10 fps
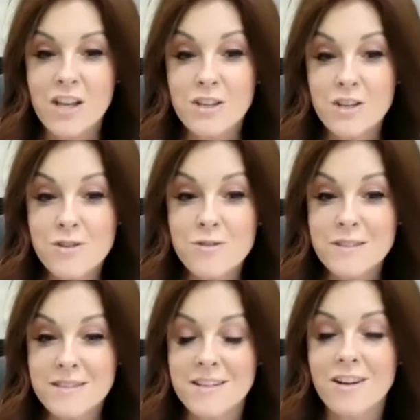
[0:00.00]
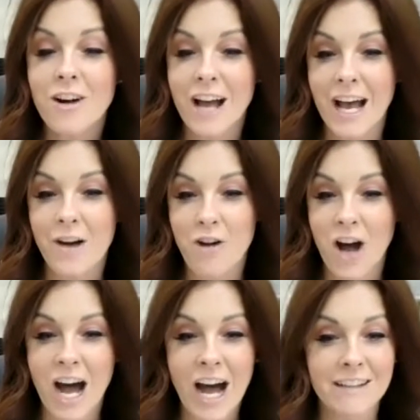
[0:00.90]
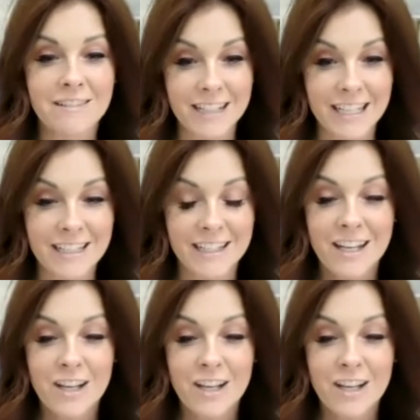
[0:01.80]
you still have a hot lead.